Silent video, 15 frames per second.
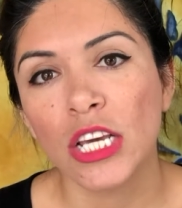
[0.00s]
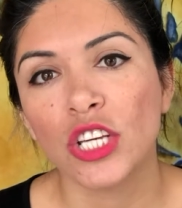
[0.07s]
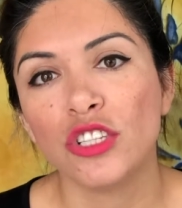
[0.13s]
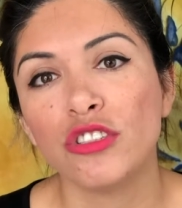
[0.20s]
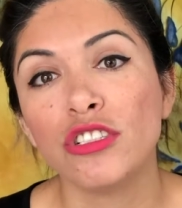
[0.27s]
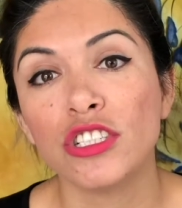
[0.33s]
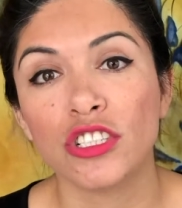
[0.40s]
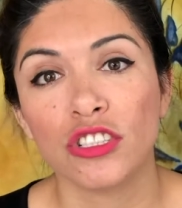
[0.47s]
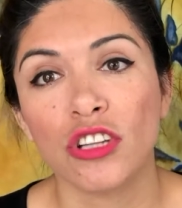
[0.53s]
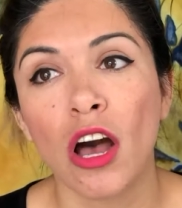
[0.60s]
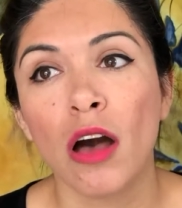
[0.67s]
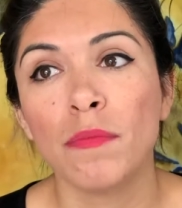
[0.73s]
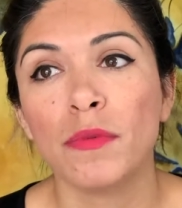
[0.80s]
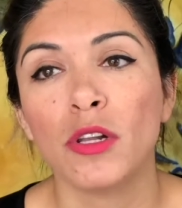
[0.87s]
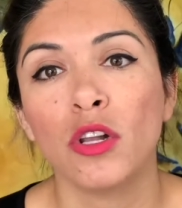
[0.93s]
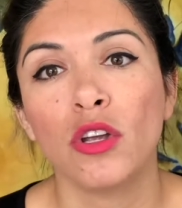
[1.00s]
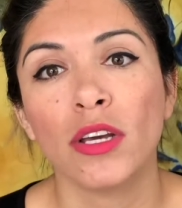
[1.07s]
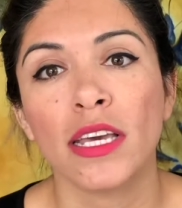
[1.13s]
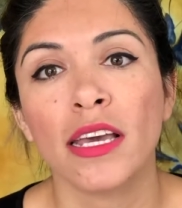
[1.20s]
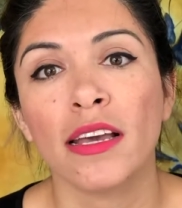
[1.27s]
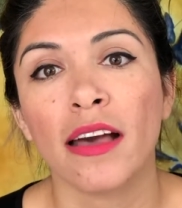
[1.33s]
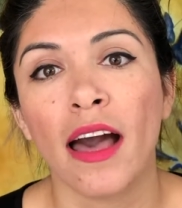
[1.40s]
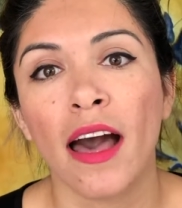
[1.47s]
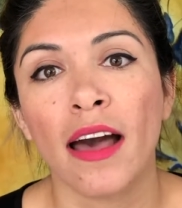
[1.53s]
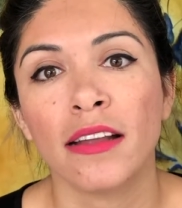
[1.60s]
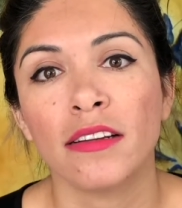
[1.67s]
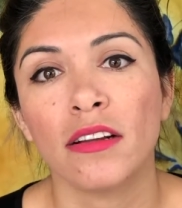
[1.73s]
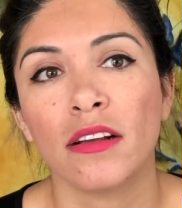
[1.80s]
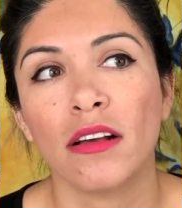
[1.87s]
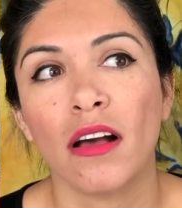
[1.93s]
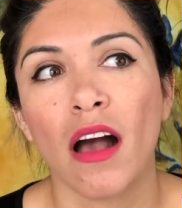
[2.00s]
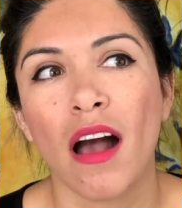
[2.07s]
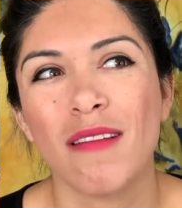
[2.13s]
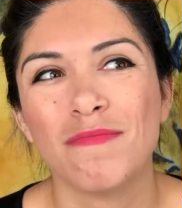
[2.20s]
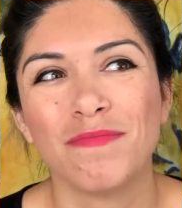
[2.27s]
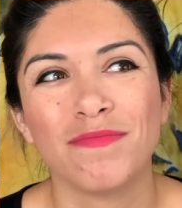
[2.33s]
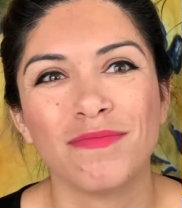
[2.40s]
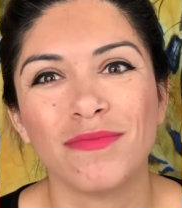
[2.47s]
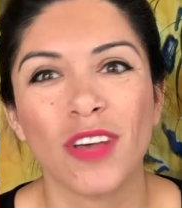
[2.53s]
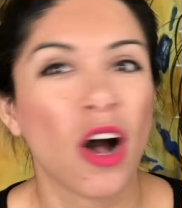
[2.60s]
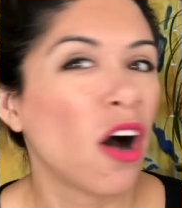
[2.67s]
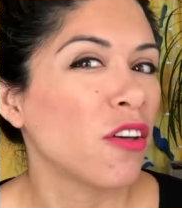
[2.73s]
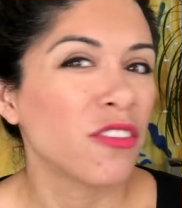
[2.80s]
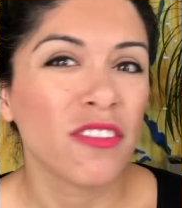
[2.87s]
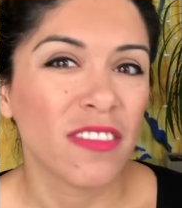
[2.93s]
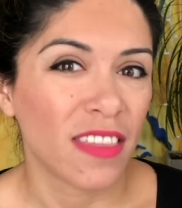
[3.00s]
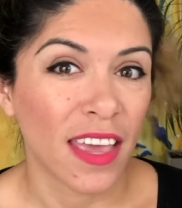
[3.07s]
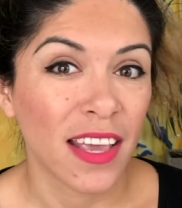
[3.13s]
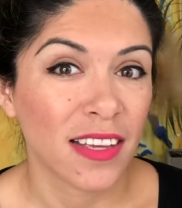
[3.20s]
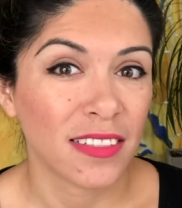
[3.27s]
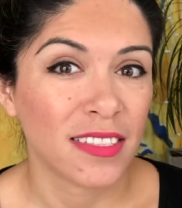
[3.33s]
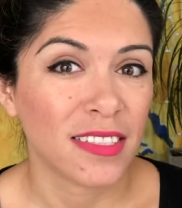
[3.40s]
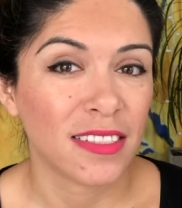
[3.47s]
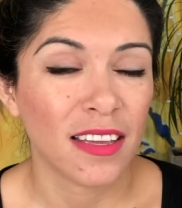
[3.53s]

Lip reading: you stop looking at other things.